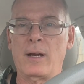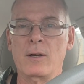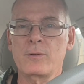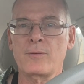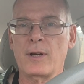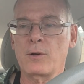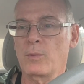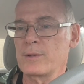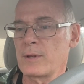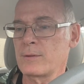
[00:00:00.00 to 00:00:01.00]
I always forget
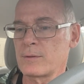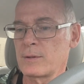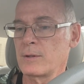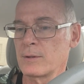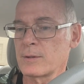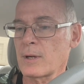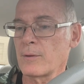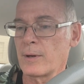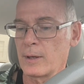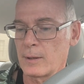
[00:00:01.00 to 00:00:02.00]
Wednesdays are senior discount
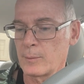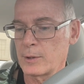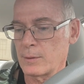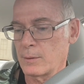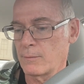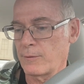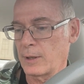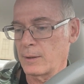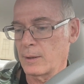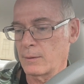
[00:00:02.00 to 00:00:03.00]
day. And let me turn the
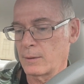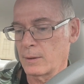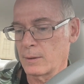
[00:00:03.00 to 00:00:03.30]
phone down here.